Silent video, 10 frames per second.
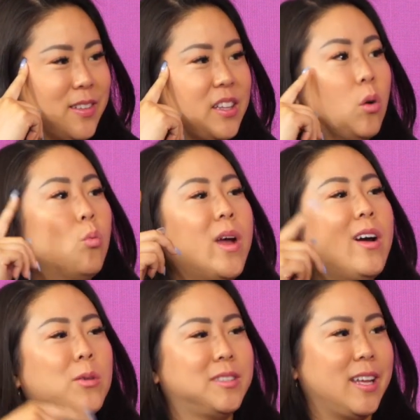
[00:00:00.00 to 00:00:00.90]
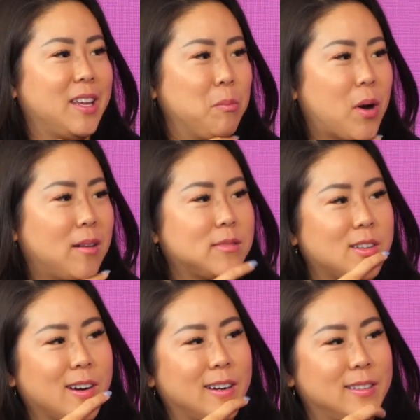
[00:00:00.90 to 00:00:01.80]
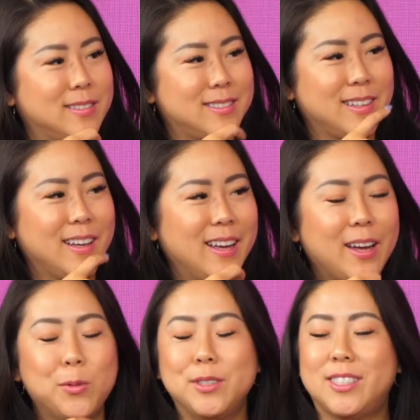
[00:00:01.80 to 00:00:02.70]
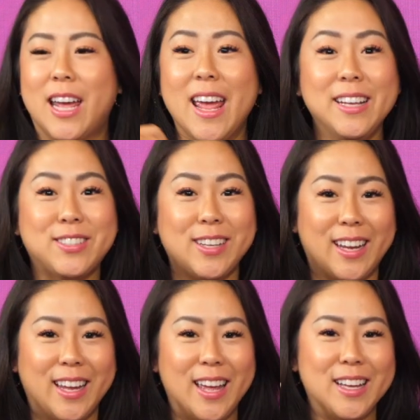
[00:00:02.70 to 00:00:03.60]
Like the whale was taking POPSTAR because it was tasty.